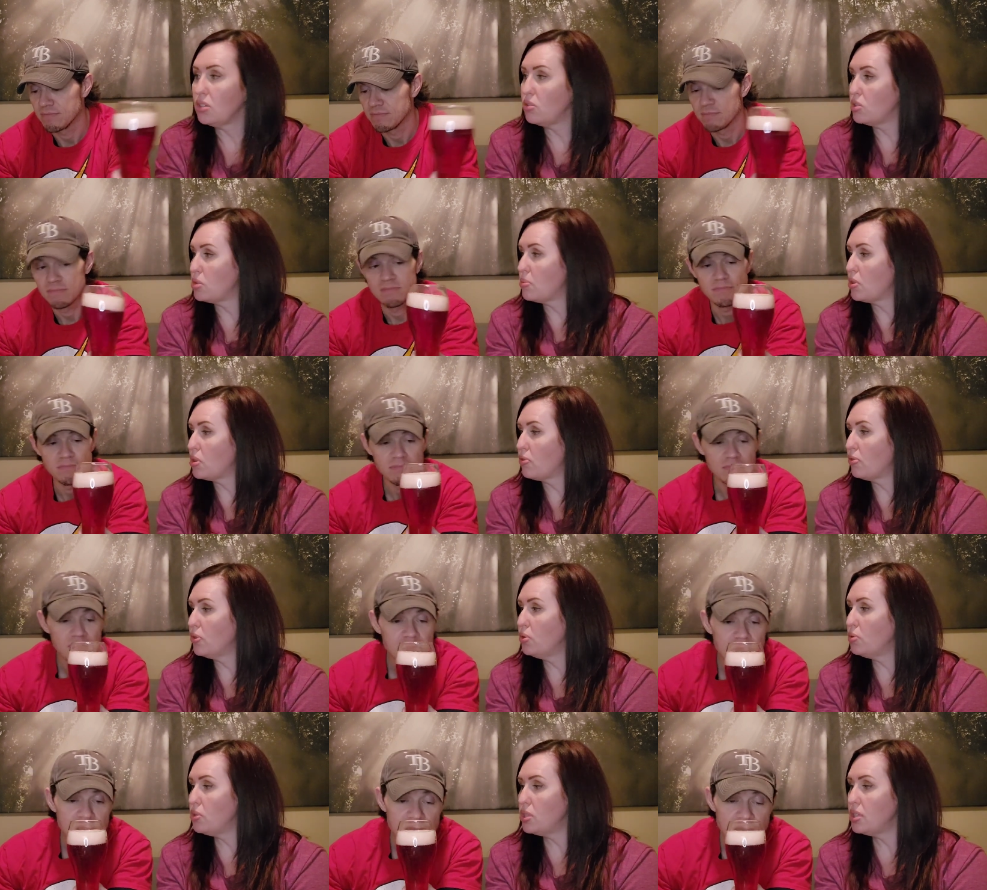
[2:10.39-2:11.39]
Speaker 1: You smell the
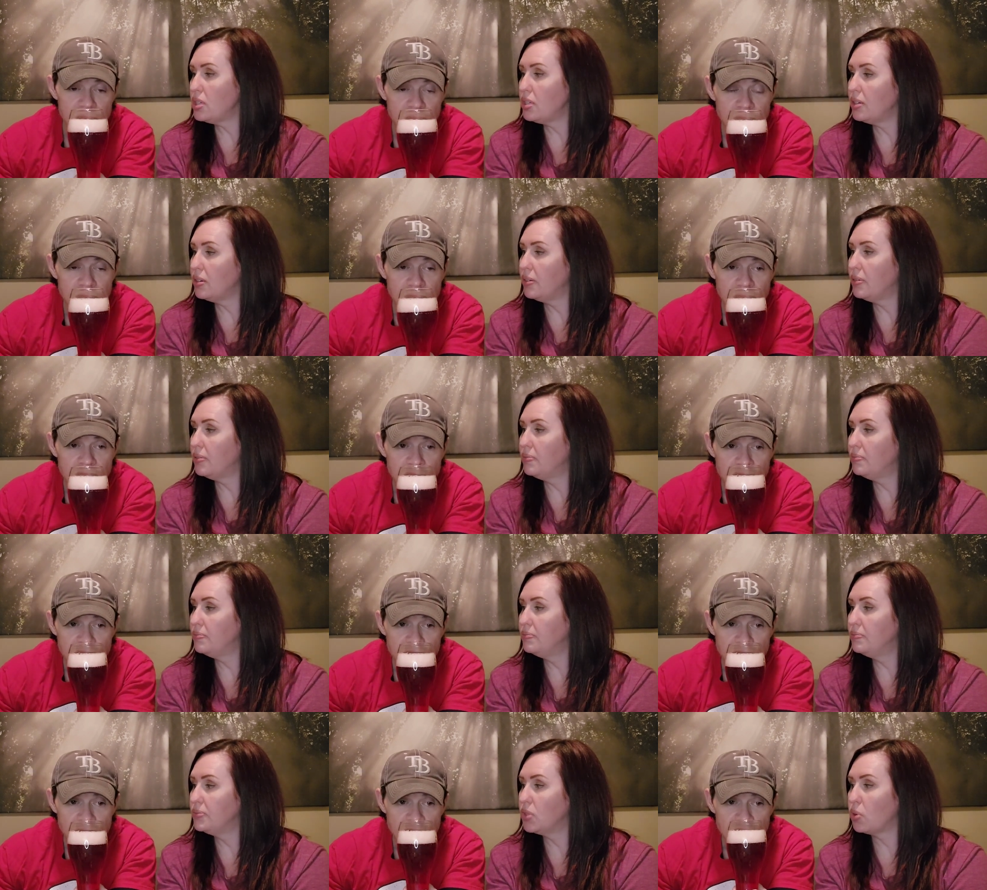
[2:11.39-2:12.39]
fruits.
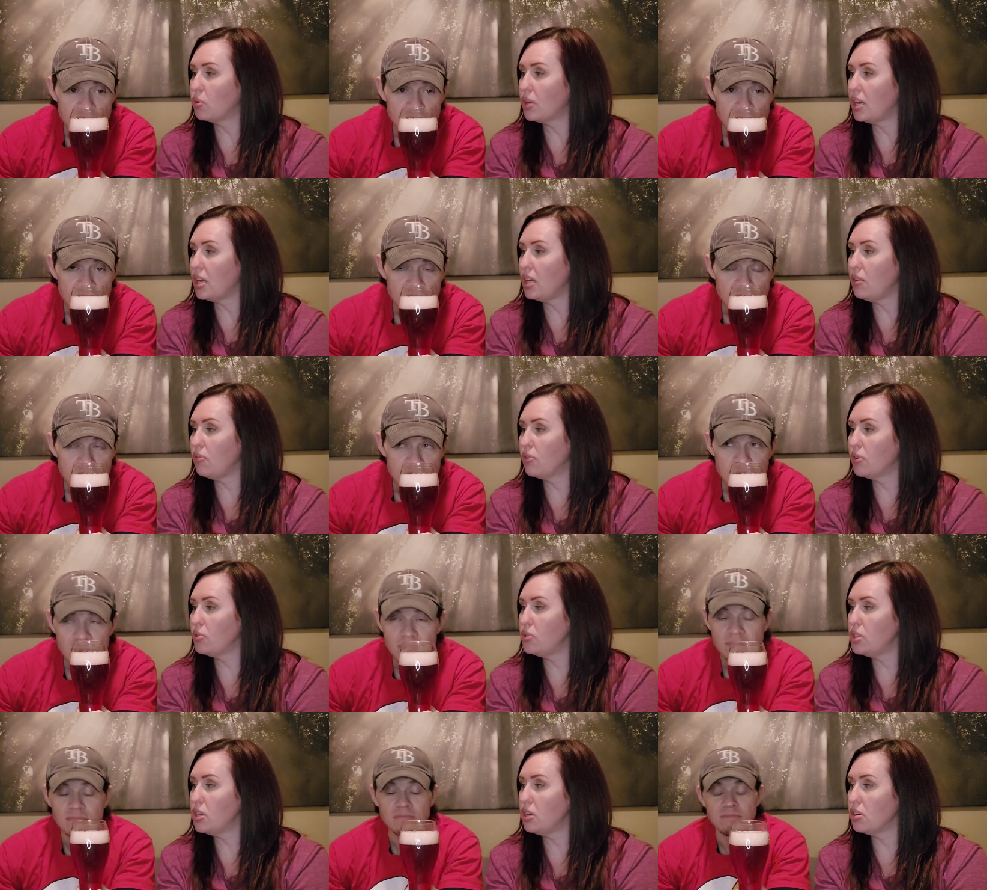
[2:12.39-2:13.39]
Don't get any
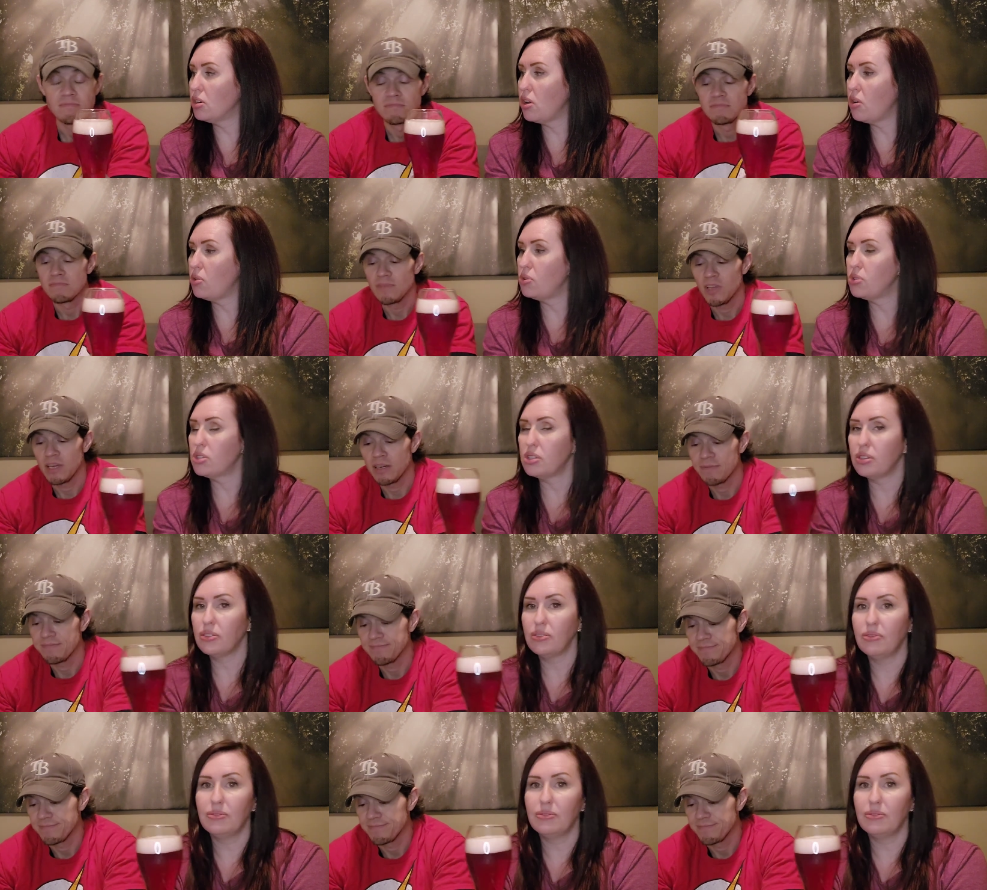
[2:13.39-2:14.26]
fruits in your nose. Yeah.